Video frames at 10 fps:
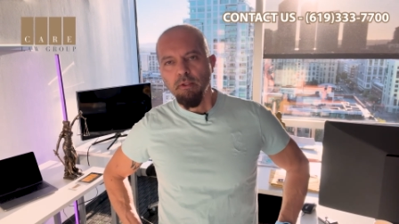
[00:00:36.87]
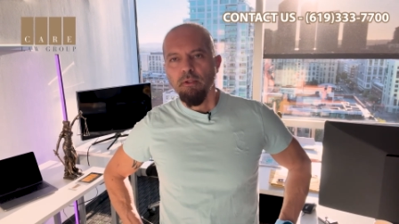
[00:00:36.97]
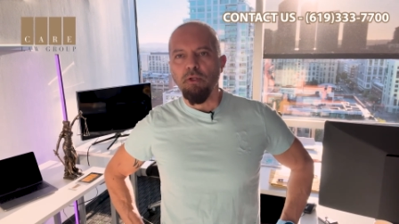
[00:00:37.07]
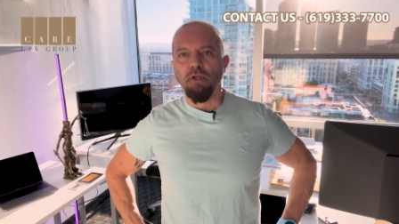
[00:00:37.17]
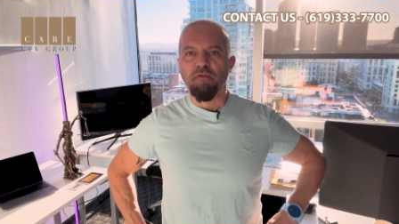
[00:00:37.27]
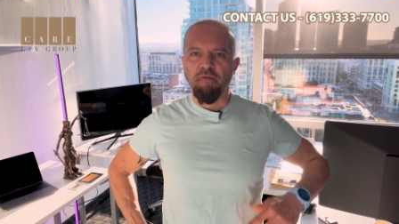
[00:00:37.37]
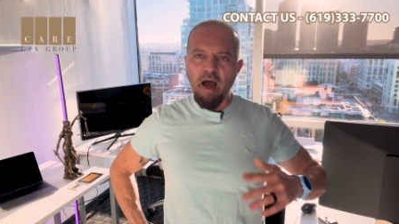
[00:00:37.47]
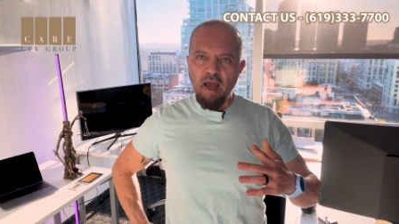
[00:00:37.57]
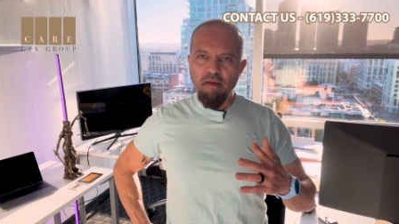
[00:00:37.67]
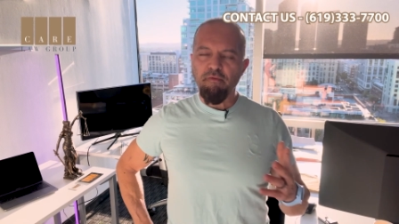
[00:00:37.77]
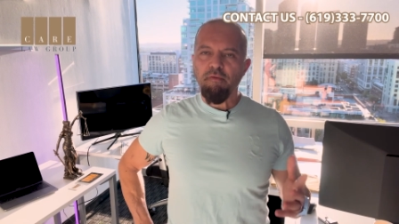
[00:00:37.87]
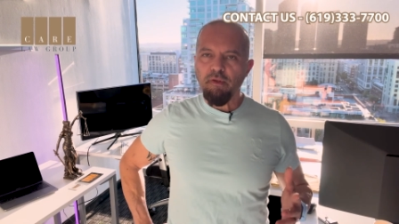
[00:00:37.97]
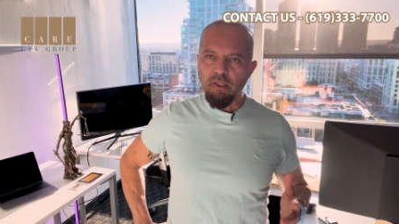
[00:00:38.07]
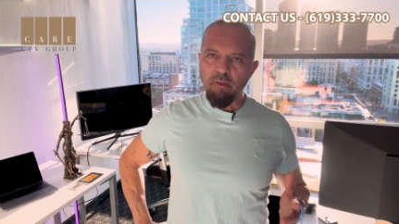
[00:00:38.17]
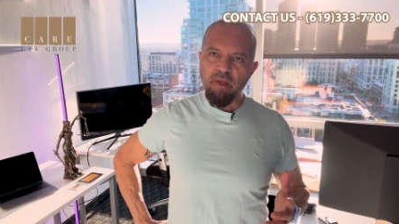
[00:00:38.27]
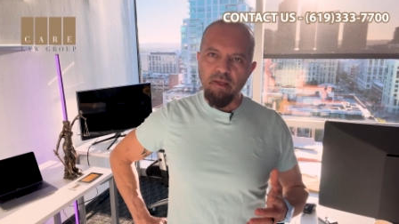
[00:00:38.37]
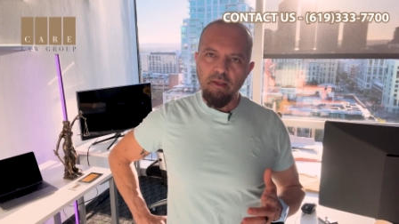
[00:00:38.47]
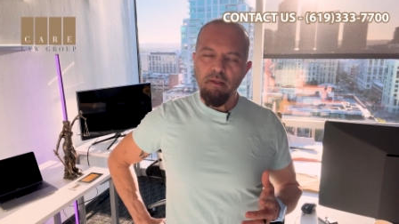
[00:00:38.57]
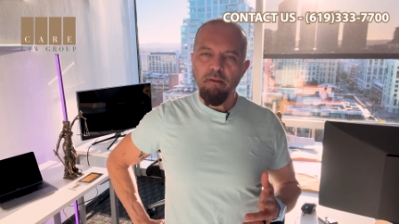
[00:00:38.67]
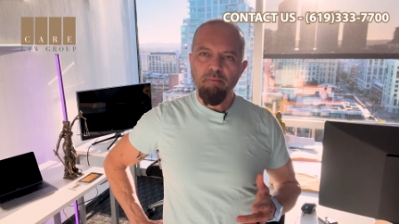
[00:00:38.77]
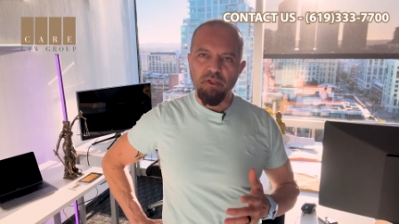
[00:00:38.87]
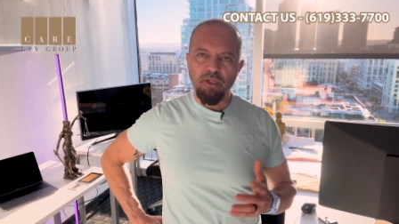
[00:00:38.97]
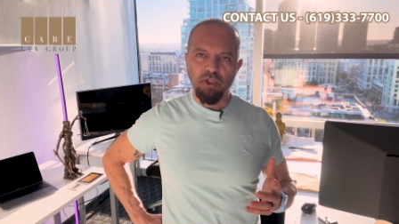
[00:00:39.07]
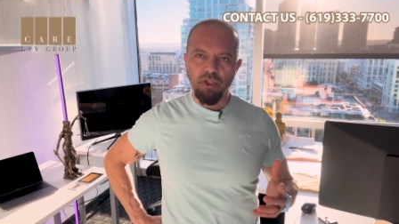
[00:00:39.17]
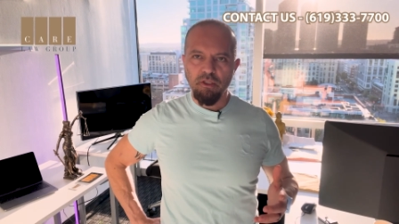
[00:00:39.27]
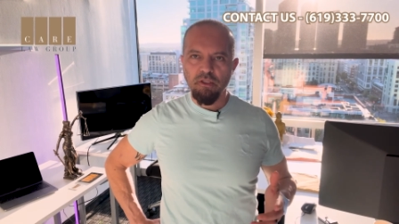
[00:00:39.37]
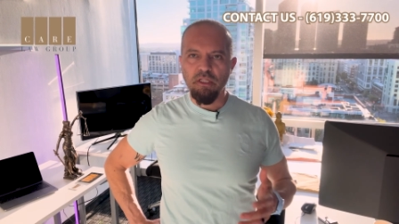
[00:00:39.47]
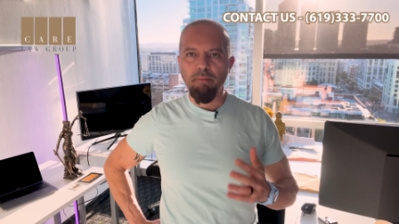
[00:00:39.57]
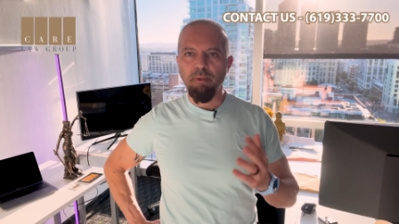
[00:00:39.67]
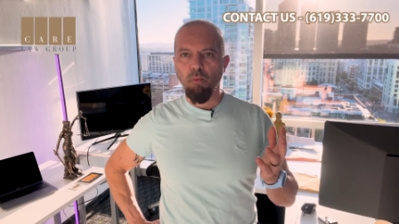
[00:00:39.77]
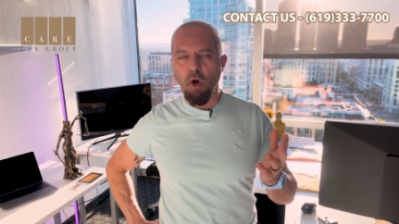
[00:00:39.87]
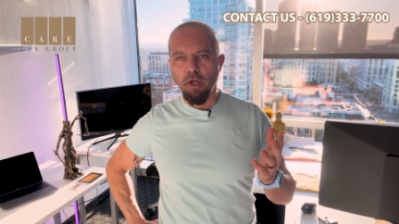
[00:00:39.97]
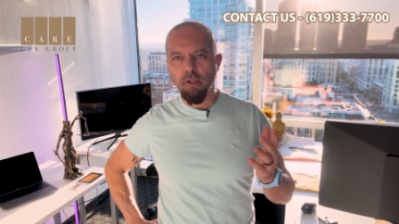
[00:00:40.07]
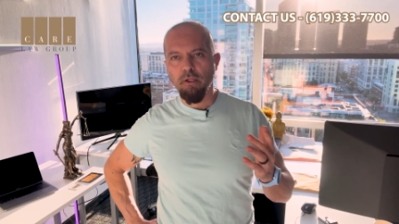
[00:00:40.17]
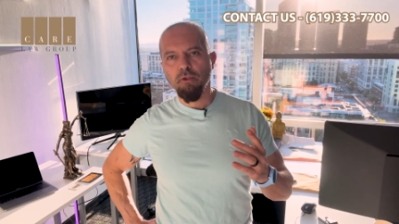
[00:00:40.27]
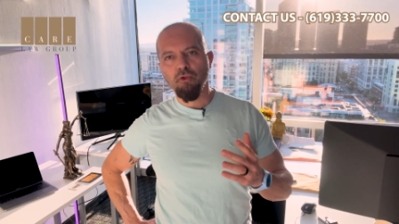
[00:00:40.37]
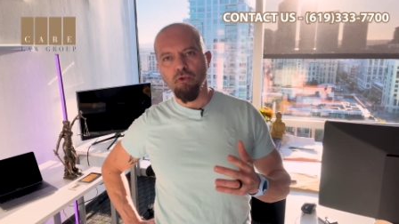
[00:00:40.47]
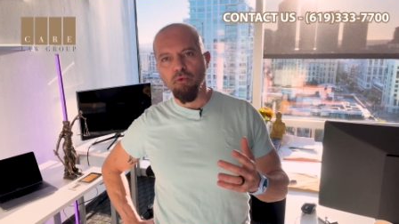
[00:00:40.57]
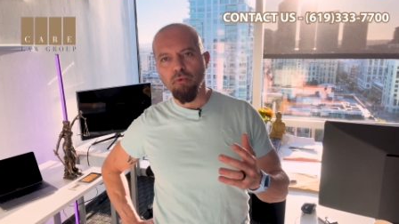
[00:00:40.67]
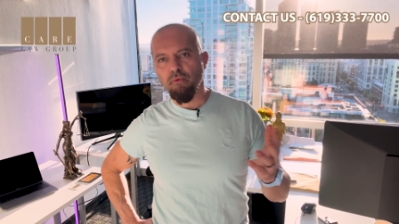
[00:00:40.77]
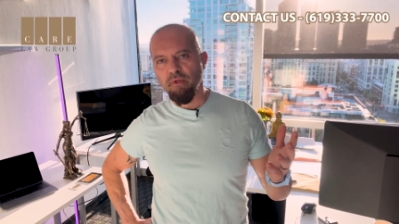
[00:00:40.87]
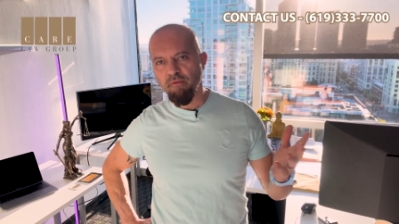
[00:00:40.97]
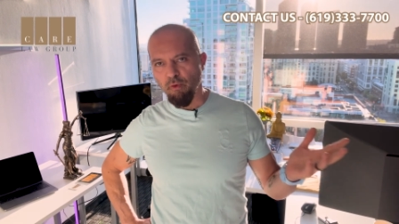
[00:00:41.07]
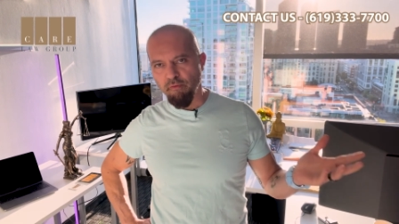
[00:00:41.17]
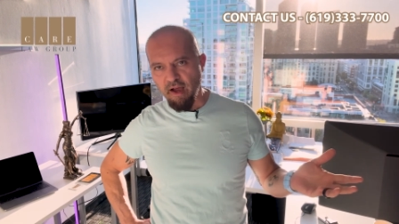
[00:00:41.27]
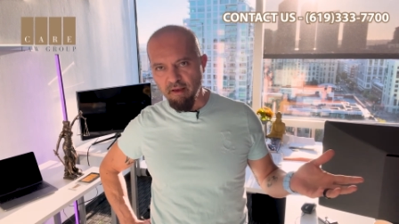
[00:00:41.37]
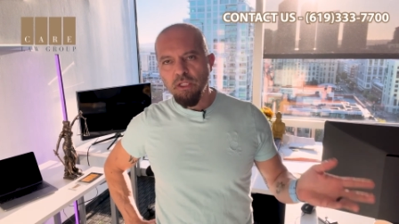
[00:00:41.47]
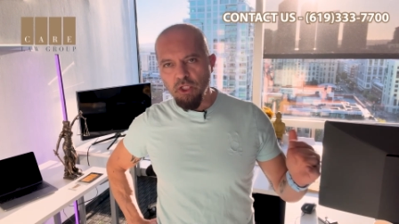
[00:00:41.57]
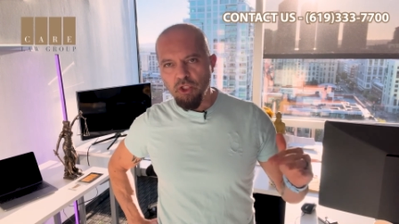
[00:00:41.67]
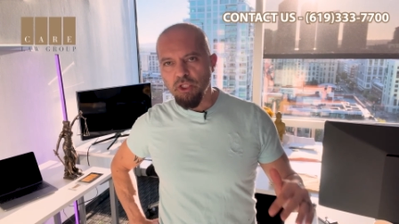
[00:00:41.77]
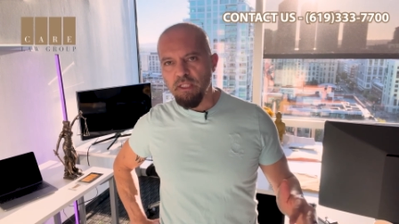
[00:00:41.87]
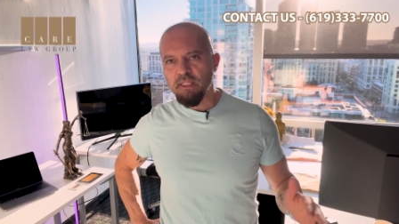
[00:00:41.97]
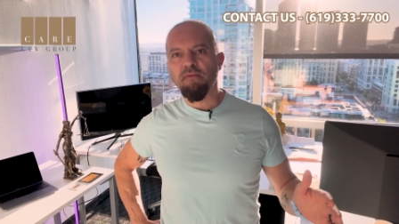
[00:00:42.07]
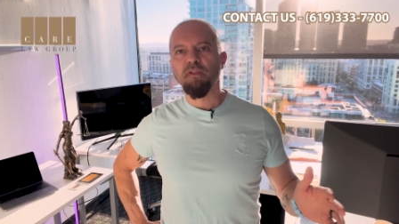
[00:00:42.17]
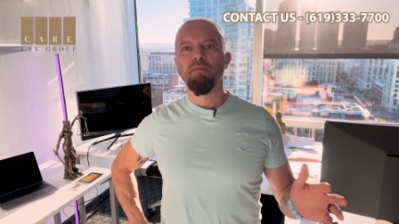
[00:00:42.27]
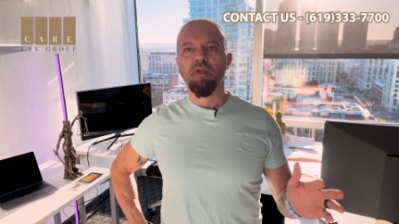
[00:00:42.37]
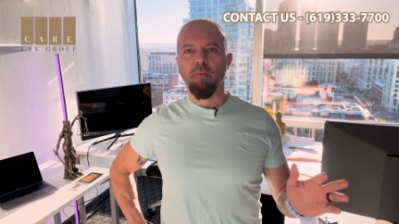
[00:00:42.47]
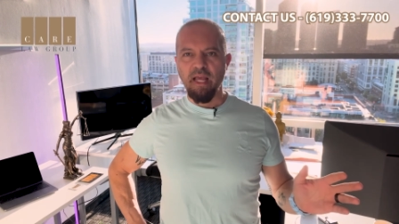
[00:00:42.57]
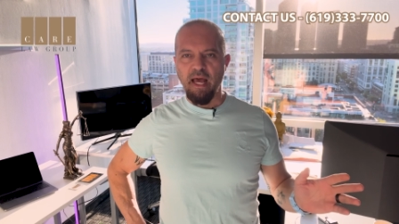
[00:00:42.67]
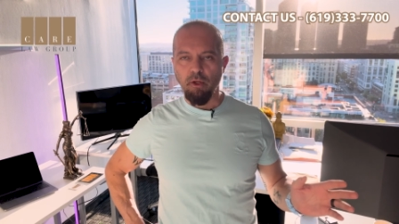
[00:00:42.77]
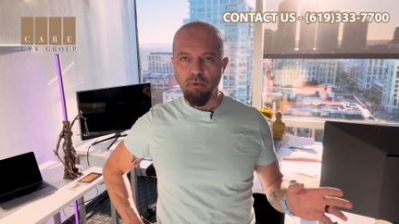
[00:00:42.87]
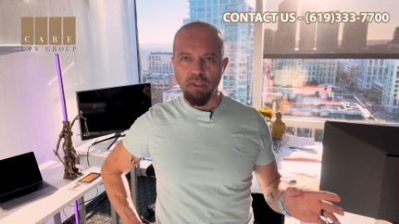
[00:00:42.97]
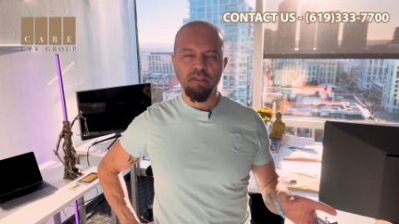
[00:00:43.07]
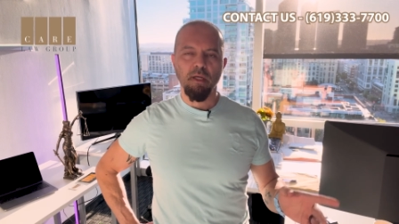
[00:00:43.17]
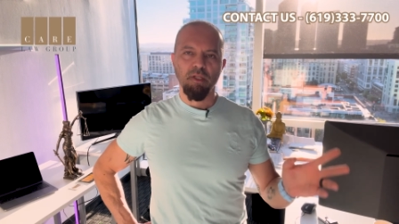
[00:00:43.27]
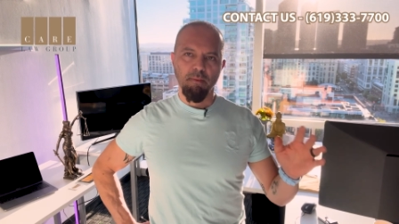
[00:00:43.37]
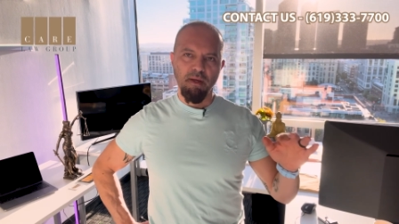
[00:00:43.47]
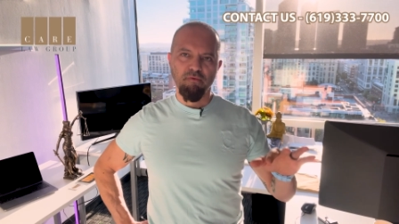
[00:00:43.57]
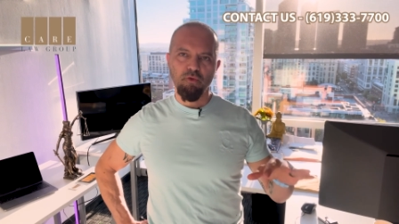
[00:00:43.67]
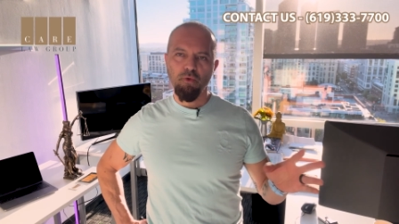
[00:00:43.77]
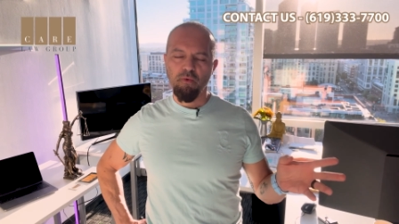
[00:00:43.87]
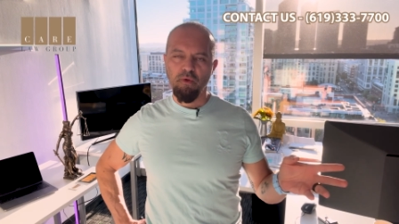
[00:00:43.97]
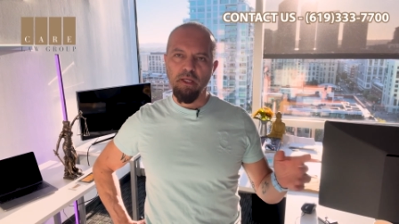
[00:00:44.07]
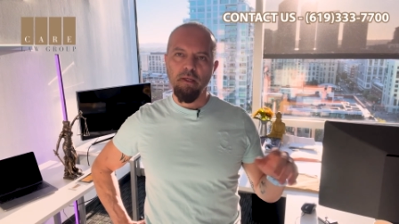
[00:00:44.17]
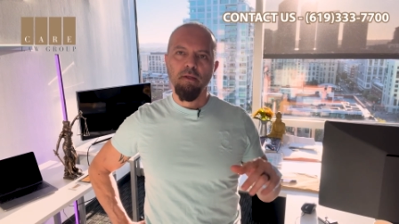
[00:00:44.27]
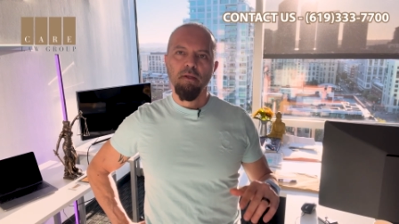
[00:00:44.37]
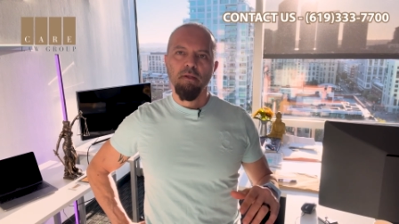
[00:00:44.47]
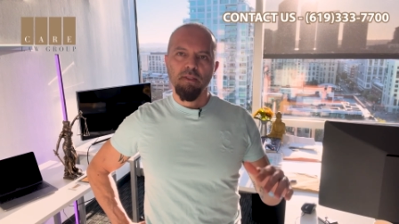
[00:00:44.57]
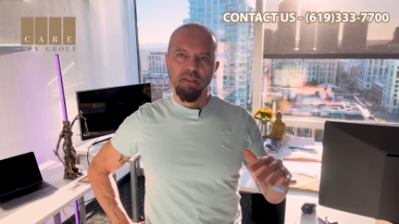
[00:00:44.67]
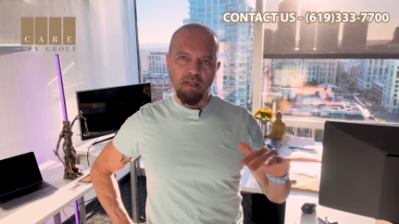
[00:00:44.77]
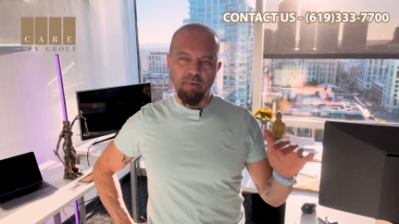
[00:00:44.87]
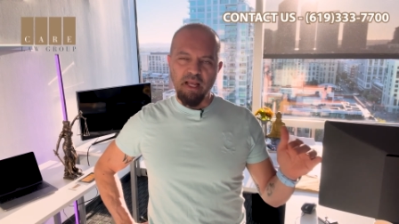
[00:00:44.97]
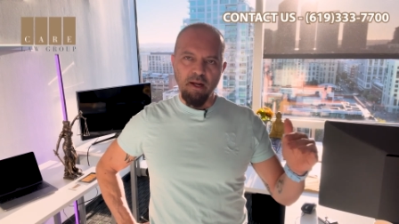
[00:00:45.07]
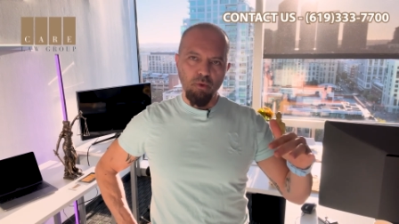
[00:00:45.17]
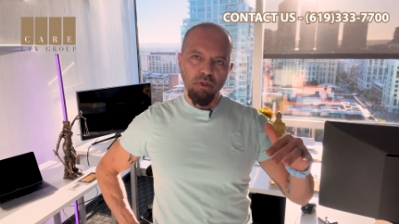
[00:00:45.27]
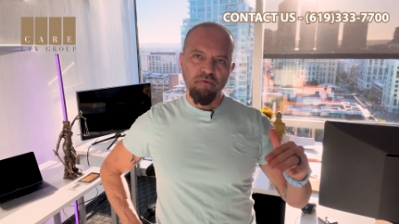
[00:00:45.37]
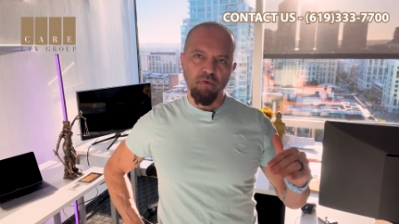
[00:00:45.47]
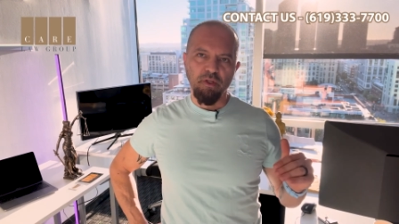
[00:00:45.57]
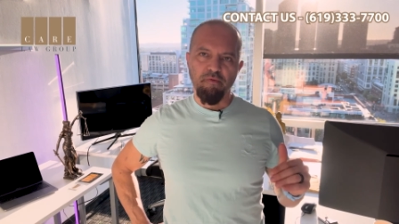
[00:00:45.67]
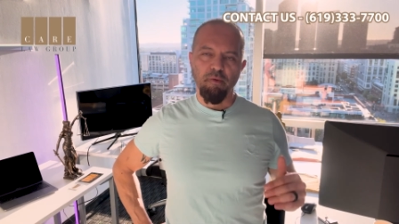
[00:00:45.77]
There's 5 EB petitions, EB1, 2, 3, 4, 5. Each of these have some subcategories. Some of them have 2, 3 subcategories for different